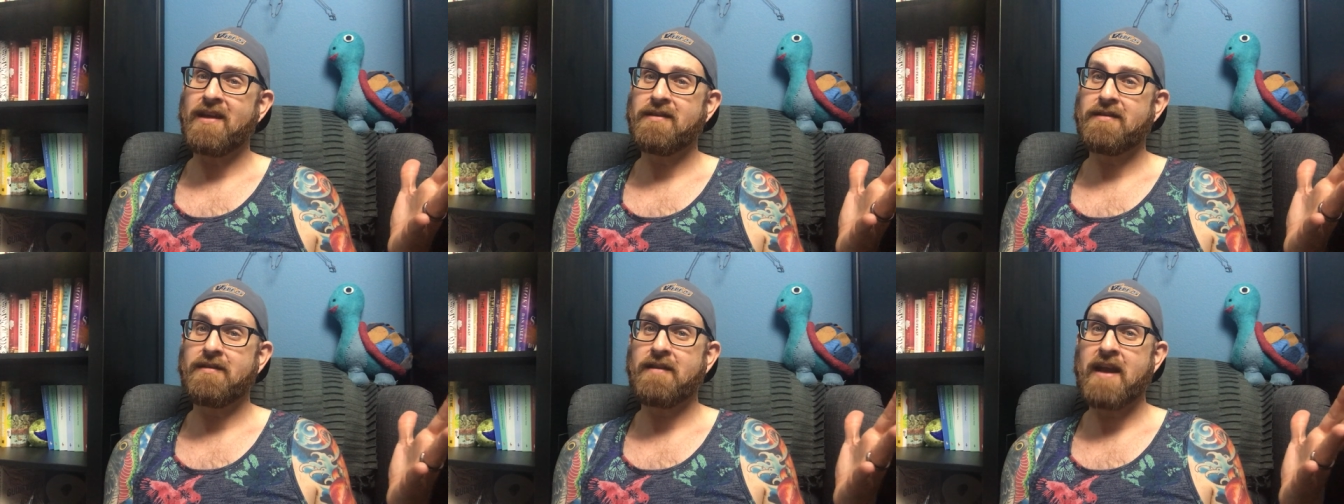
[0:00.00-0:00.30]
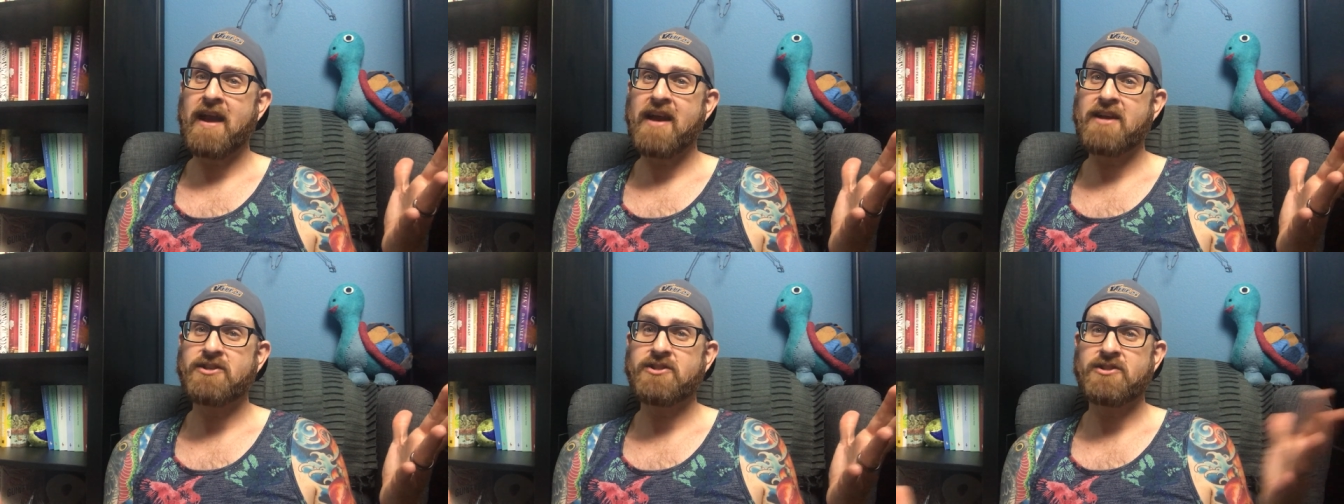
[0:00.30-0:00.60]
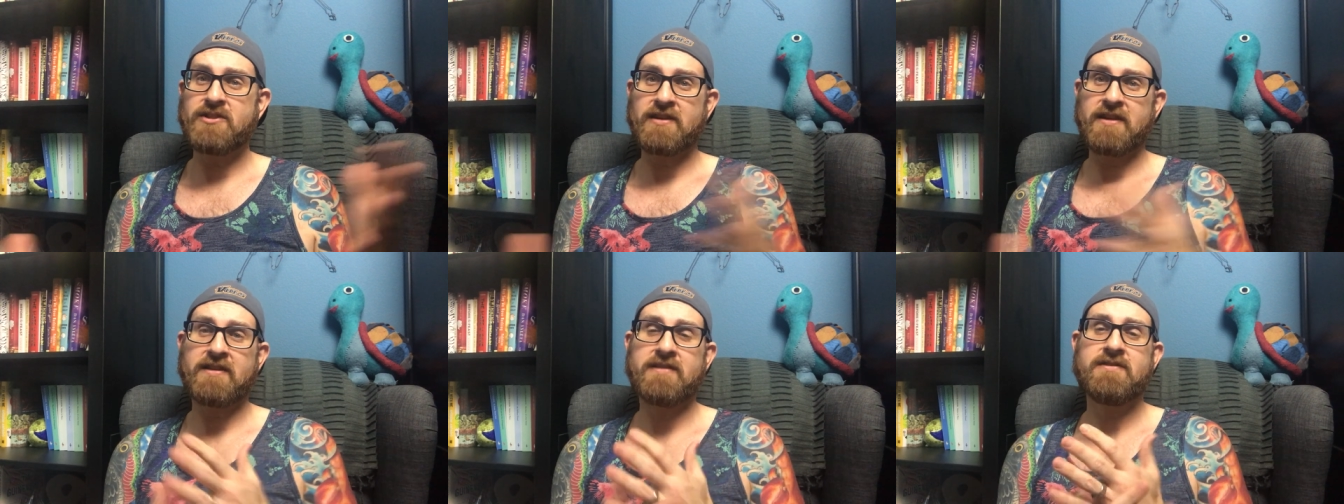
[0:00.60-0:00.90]

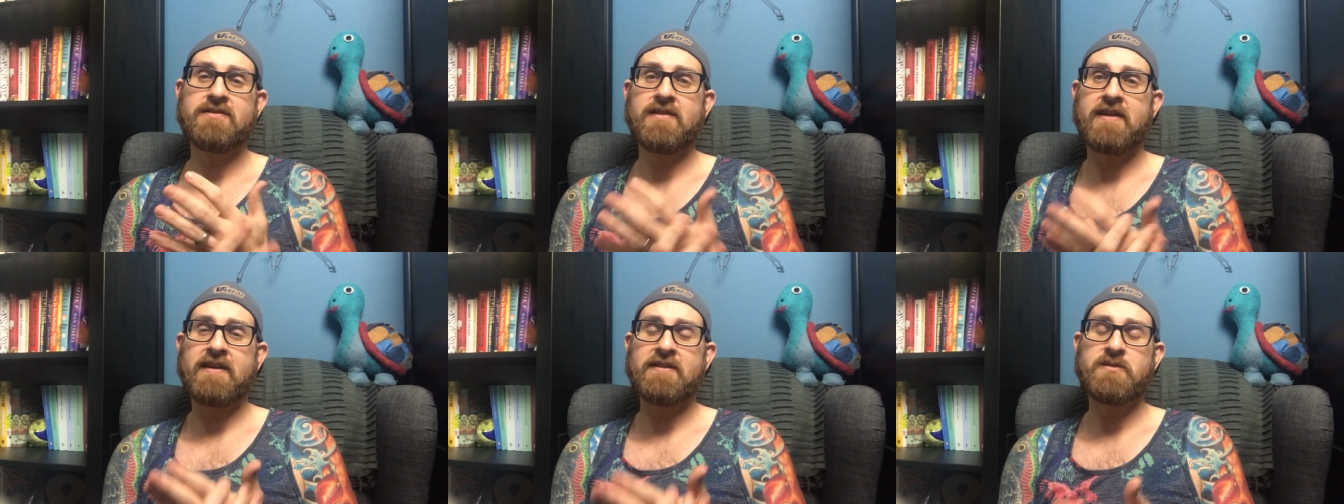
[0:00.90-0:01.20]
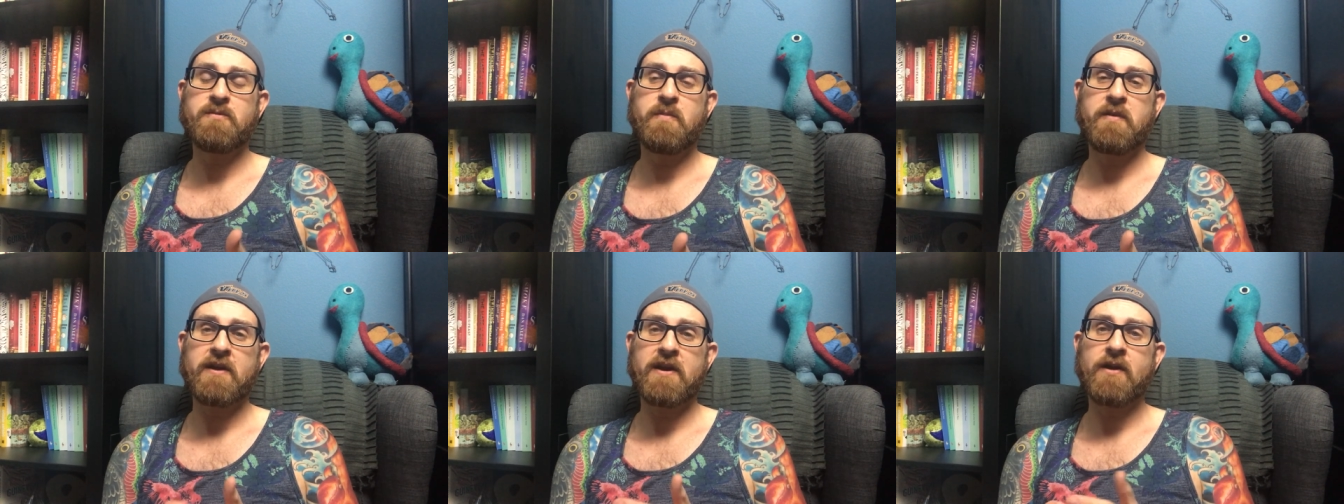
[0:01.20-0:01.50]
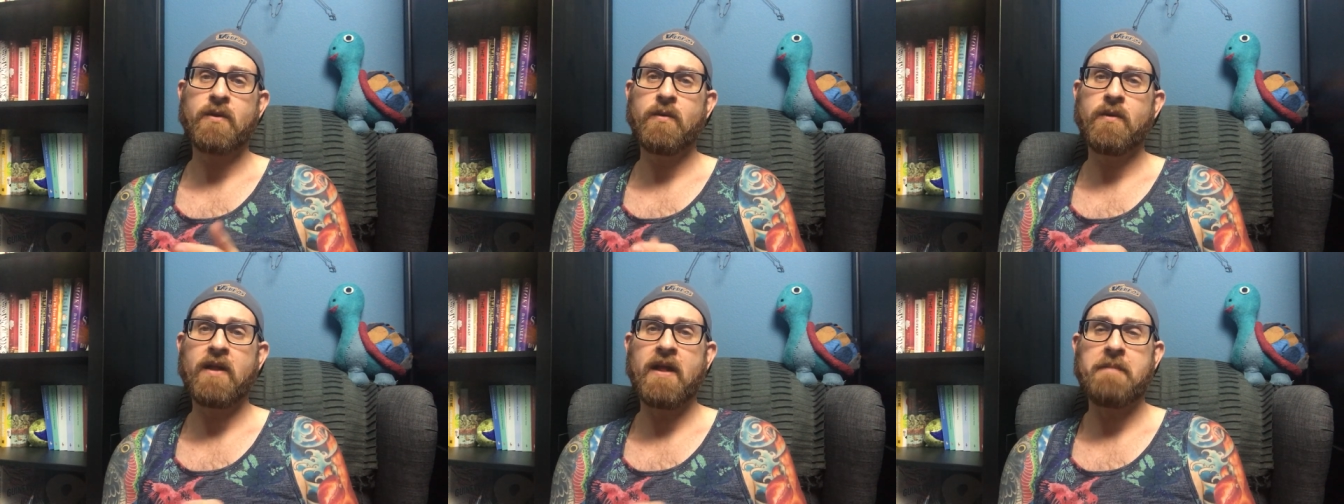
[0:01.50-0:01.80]
internationally, so that's pretty
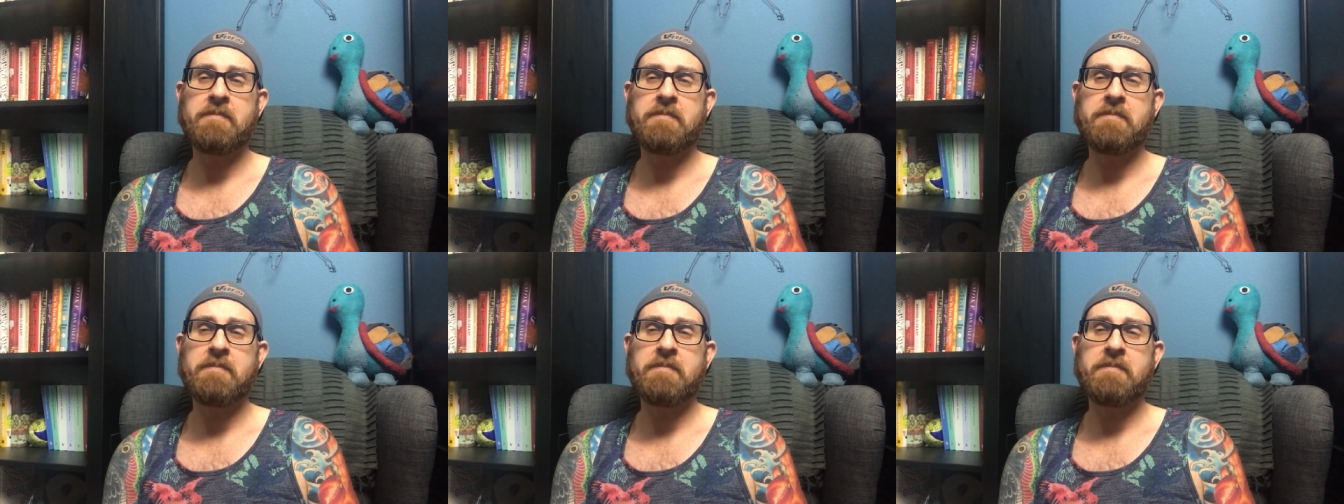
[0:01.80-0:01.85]
cool.